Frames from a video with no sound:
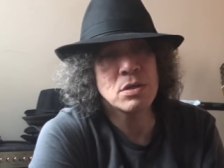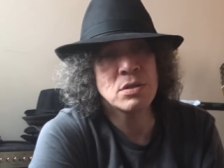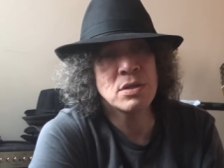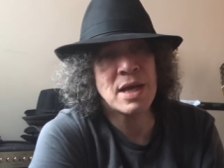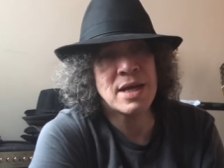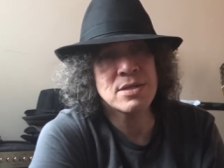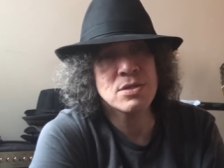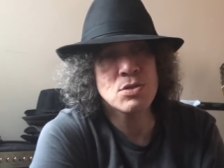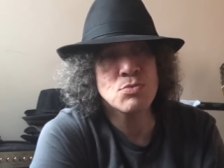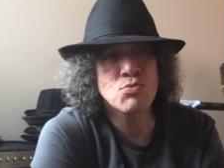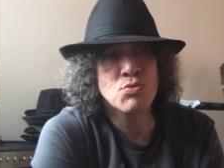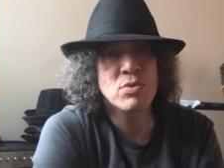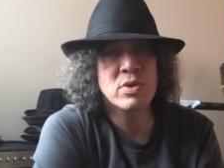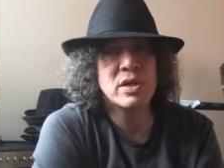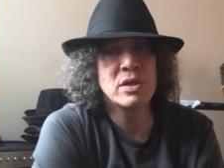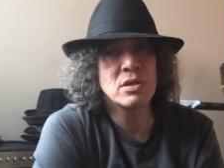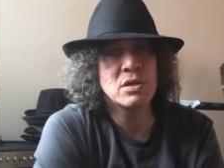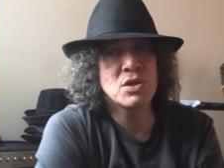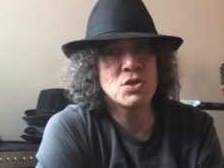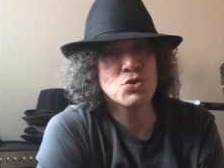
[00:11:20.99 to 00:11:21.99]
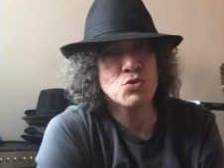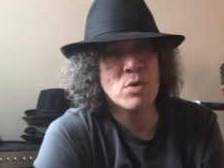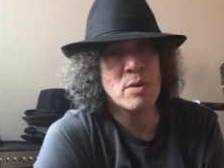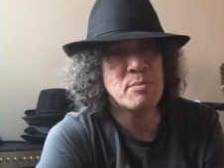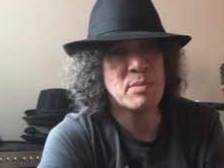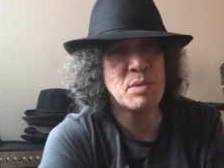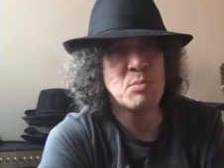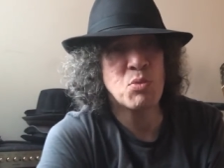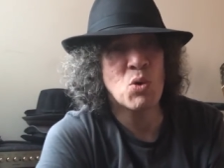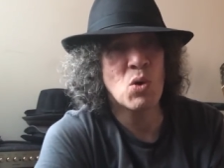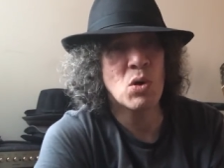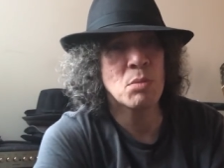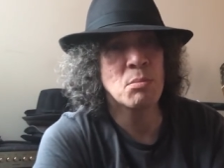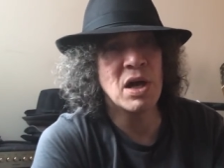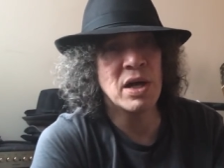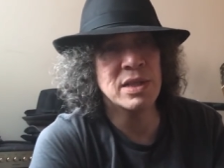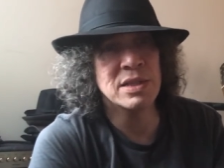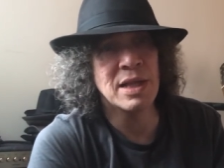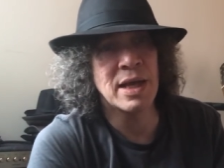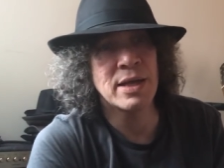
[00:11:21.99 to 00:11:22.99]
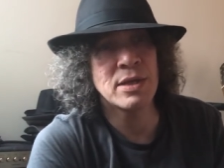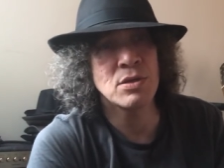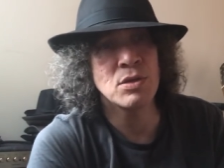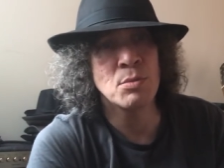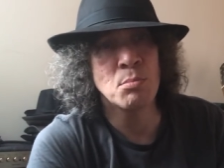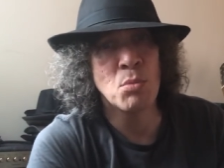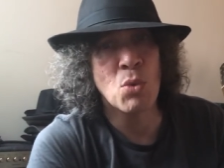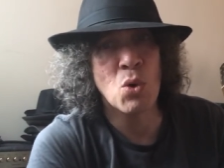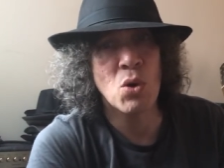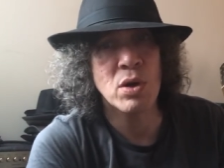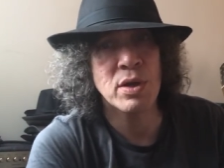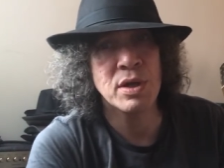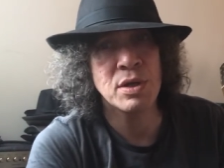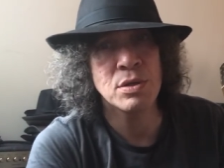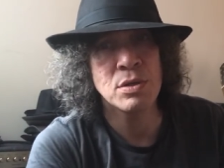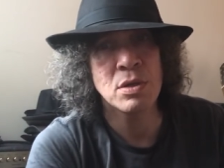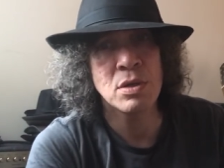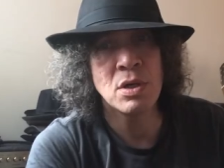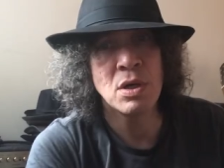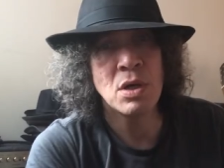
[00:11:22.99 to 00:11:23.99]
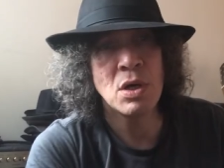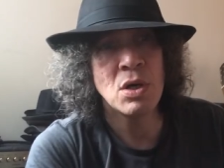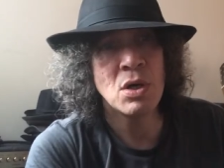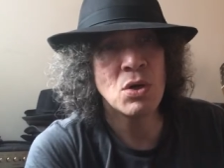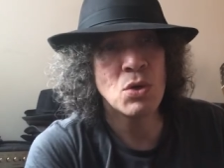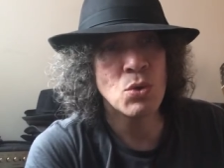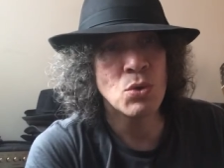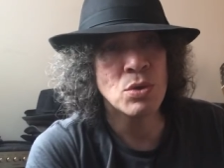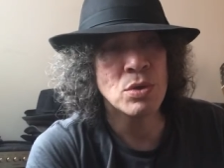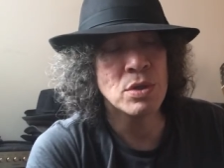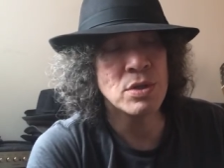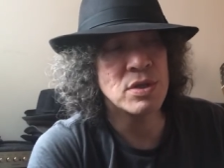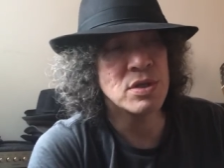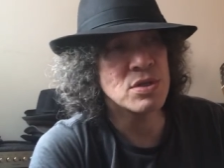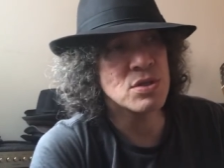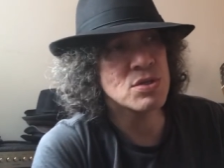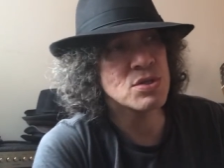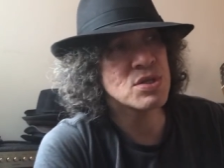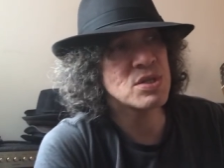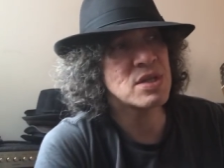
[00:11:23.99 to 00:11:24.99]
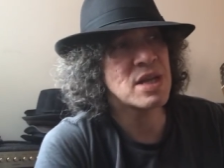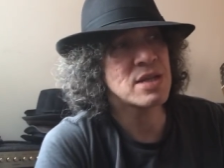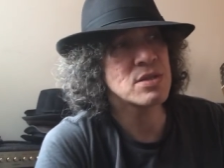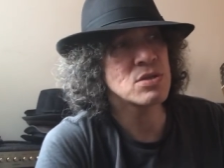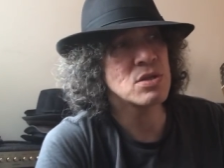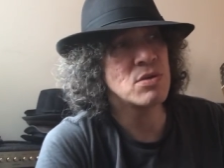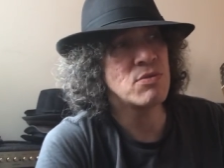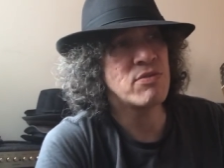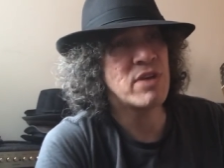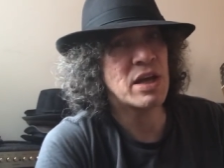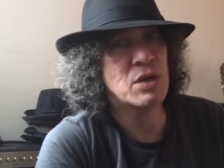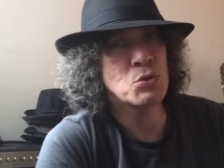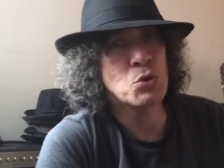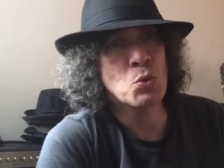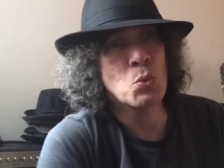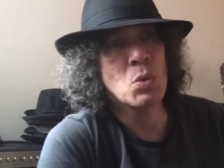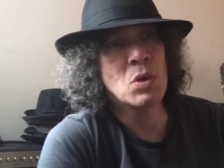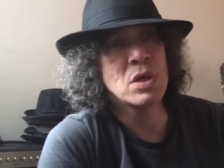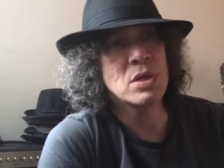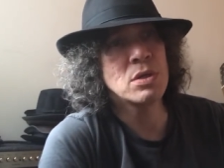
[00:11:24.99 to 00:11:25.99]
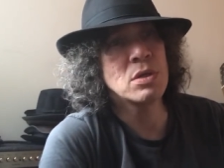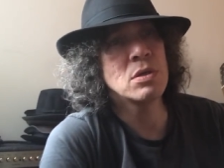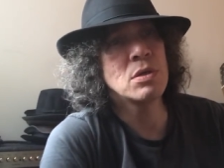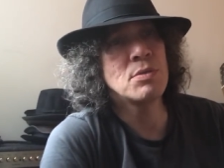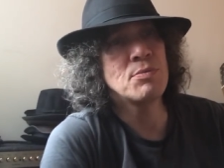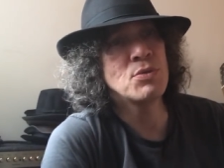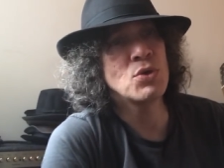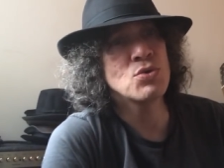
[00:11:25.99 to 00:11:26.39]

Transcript: That's a really shrimpy pork pie, like the Morgan or the Stetson Vector 1.